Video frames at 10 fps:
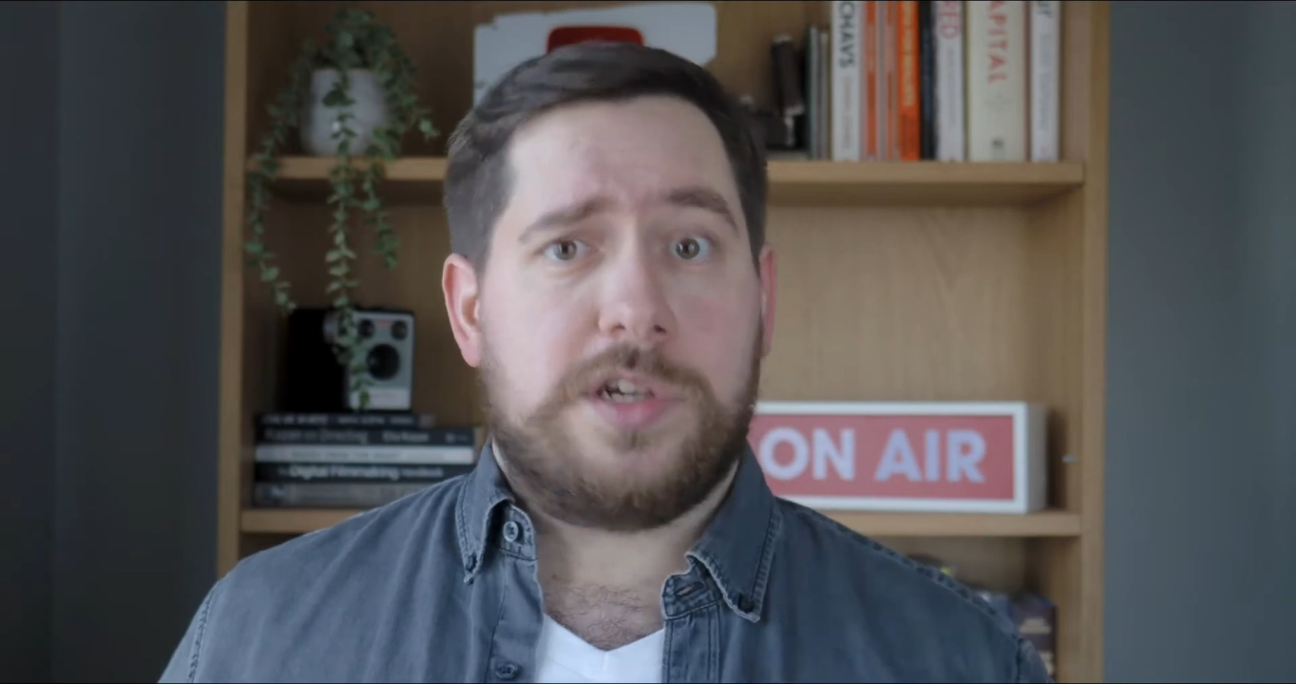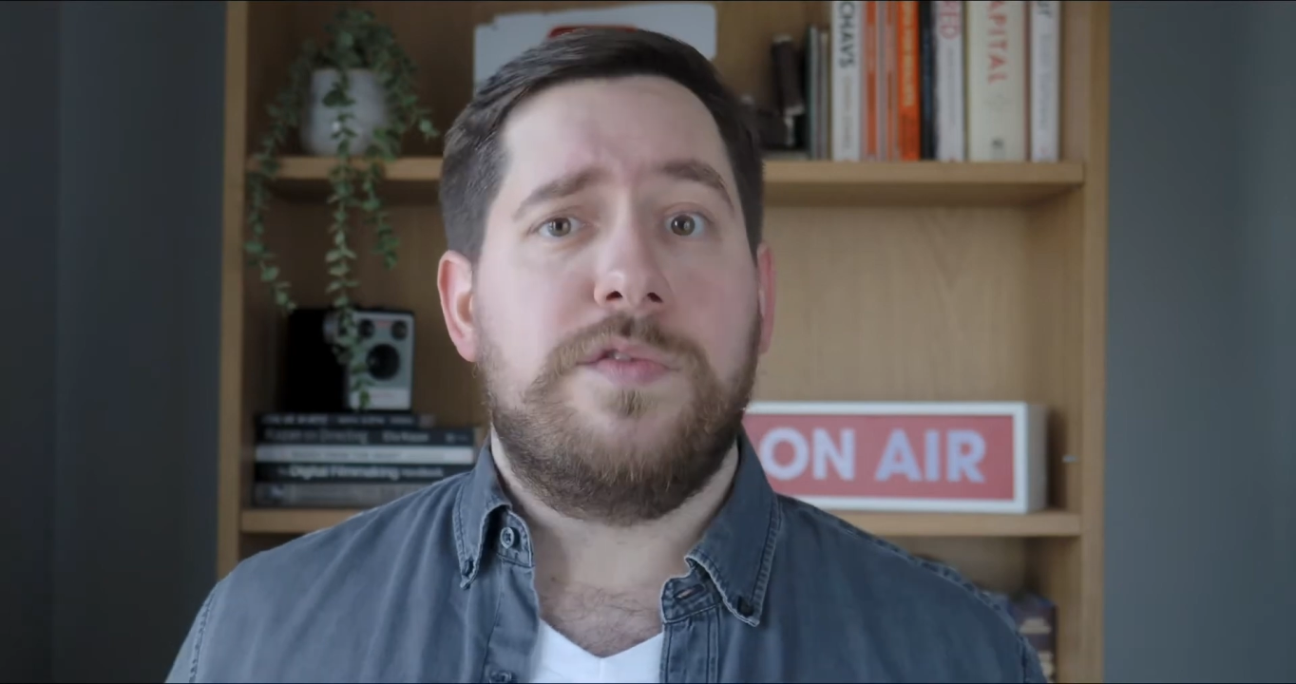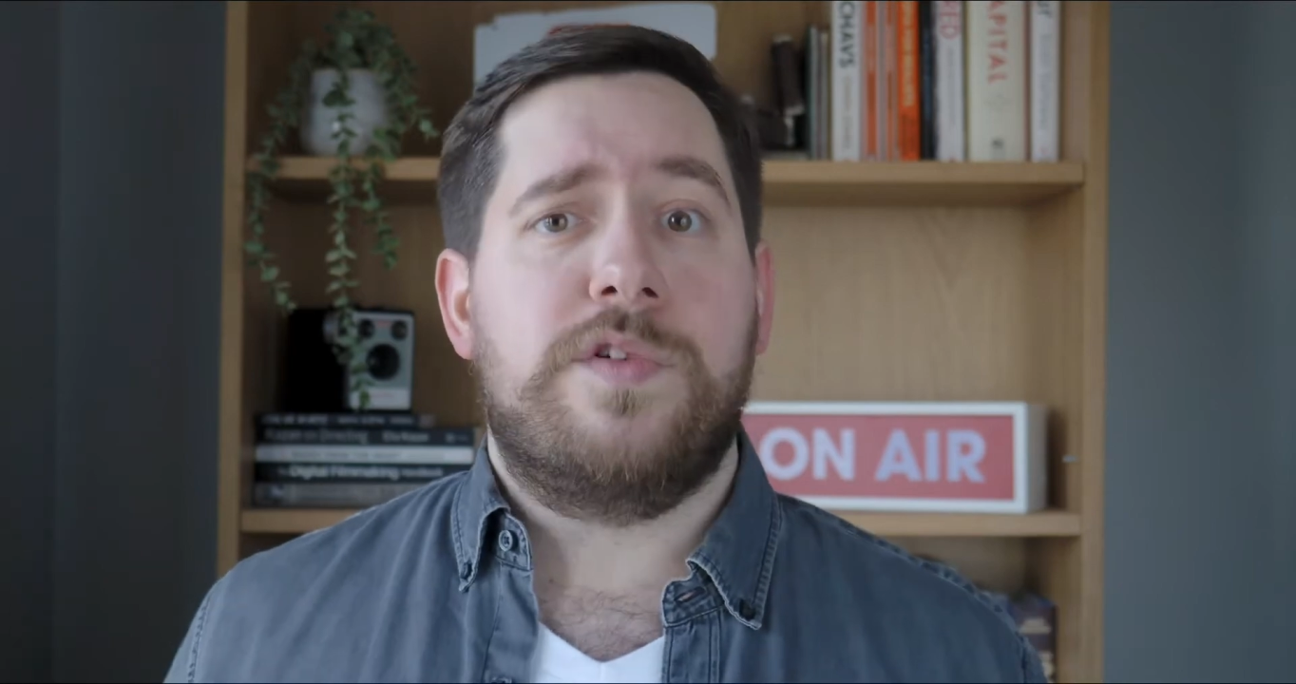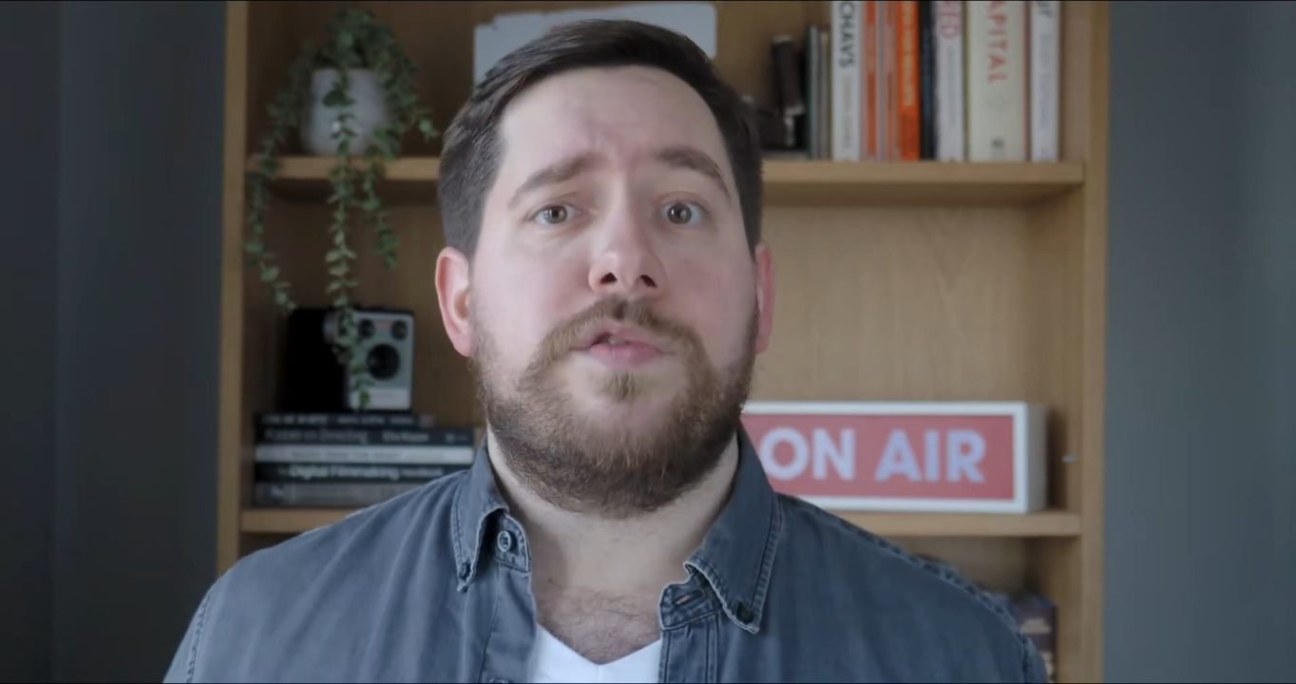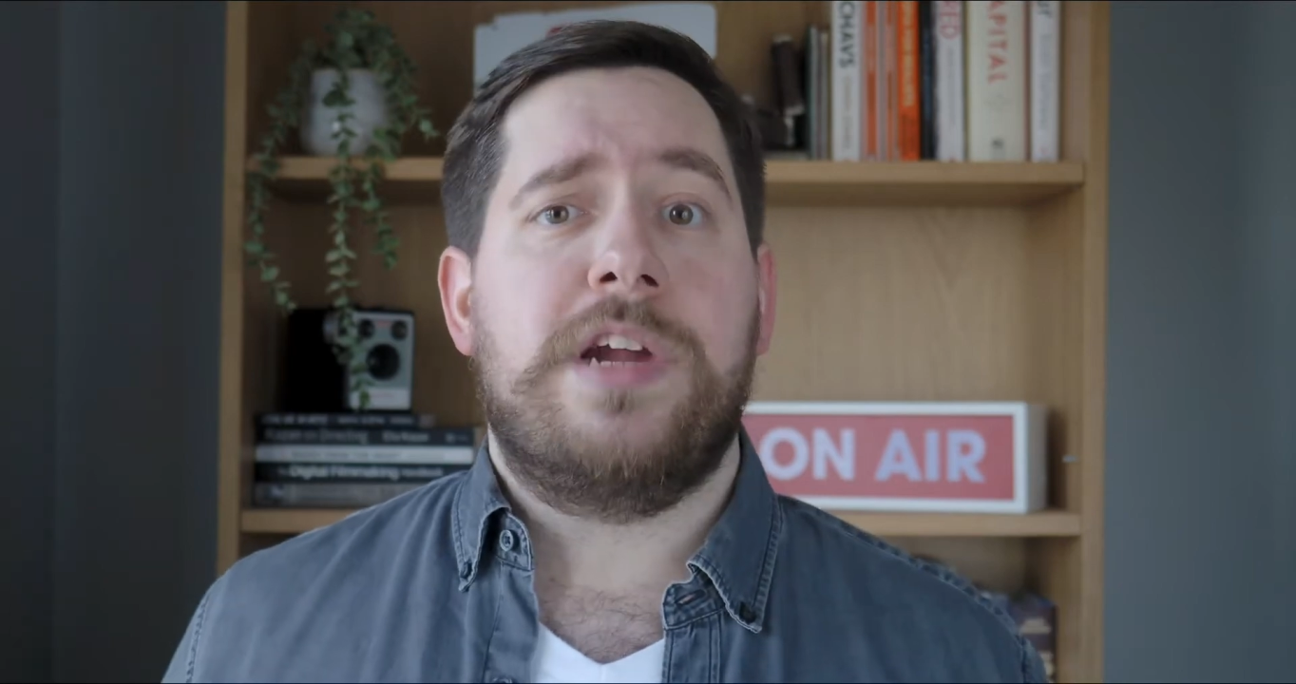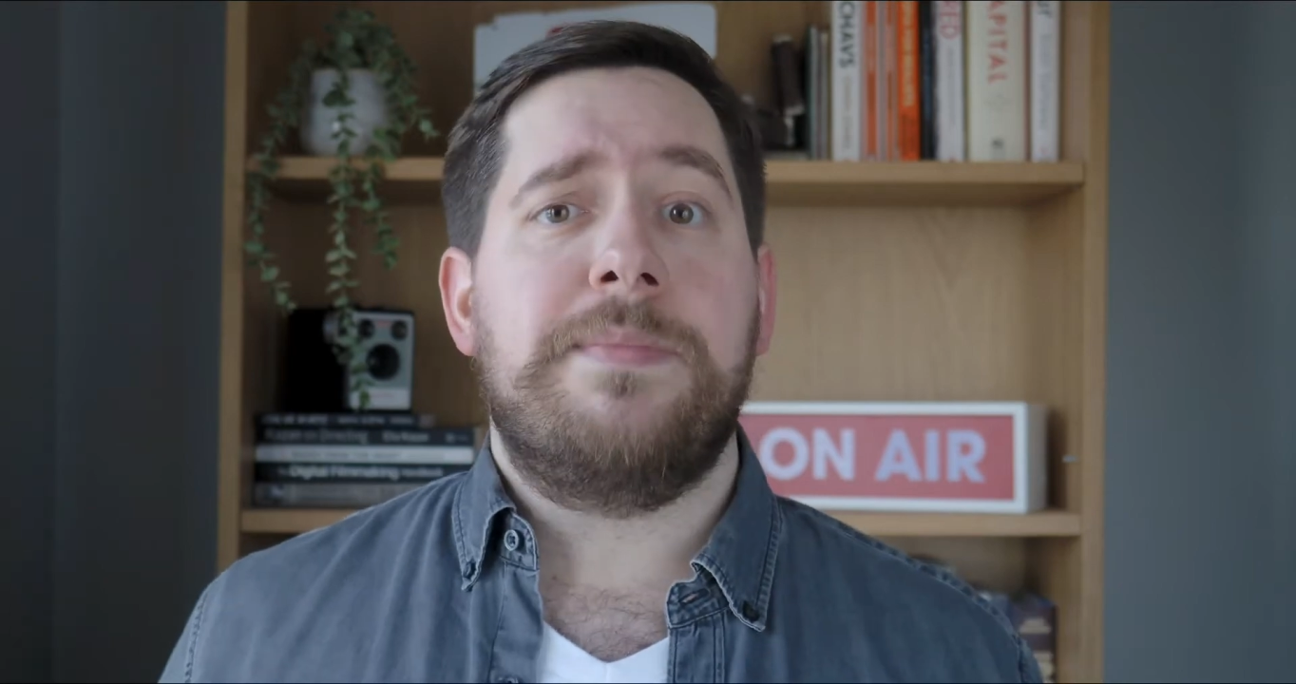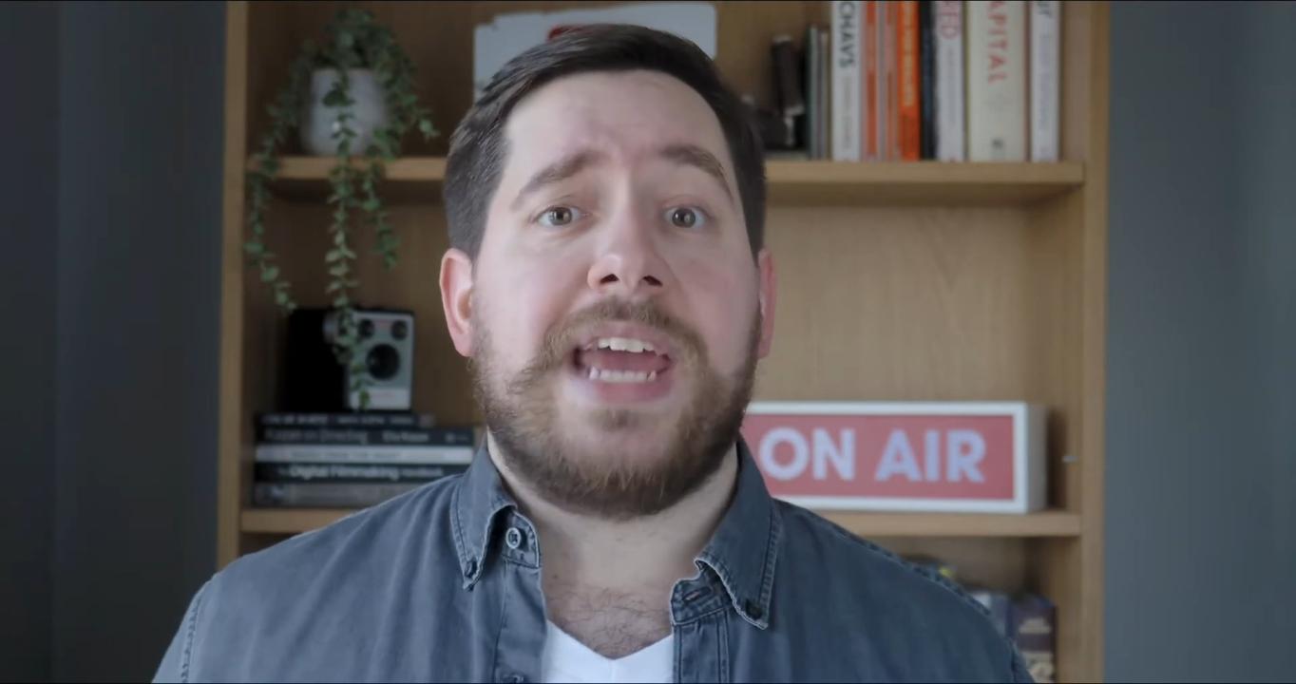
go full frame,